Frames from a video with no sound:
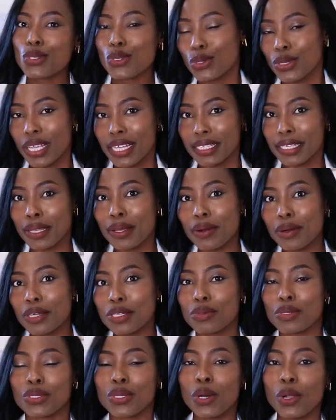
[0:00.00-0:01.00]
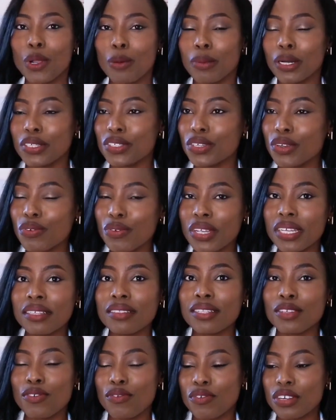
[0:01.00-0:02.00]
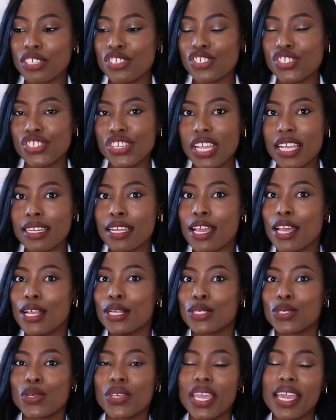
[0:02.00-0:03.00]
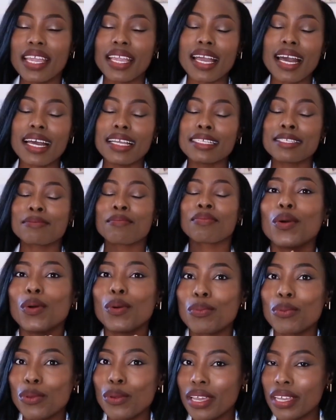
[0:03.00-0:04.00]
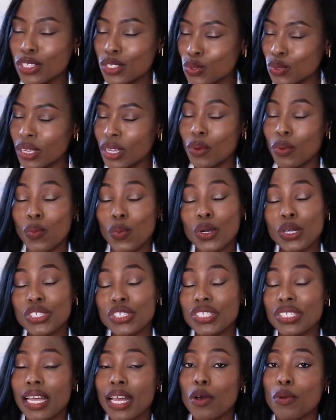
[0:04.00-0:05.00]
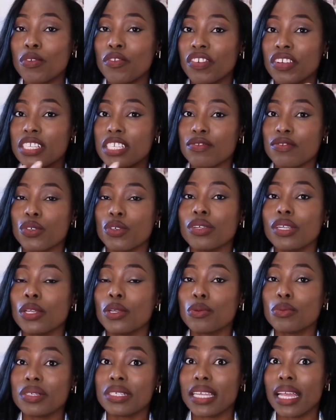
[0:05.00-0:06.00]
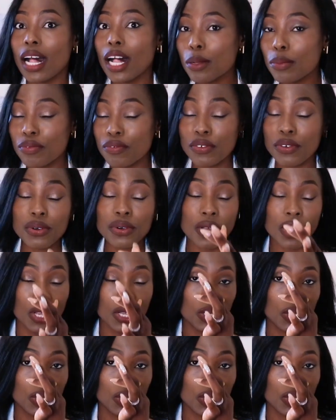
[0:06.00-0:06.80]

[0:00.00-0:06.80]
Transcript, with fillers: Two years ago, it was all about the green, different shade. So yeah, guys, hope you enjoy watching. I hope you find this video a little bit helpful.